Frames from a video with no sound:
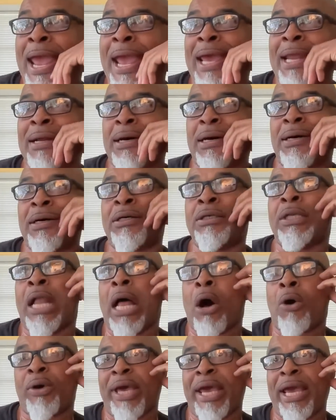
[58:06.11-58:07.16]
And uh,
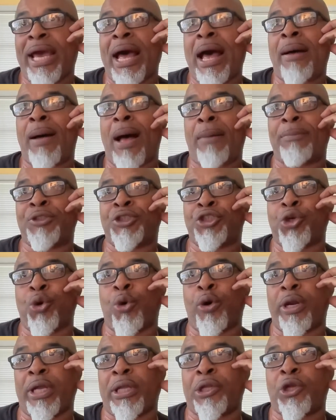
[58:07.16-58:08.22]
okay, I- am
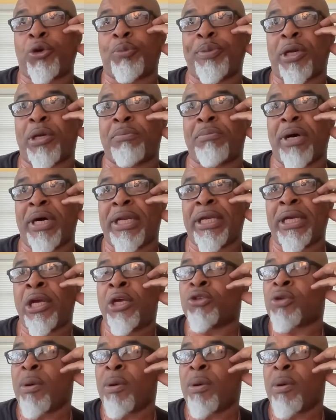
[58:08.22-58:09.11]
short a little bit of money.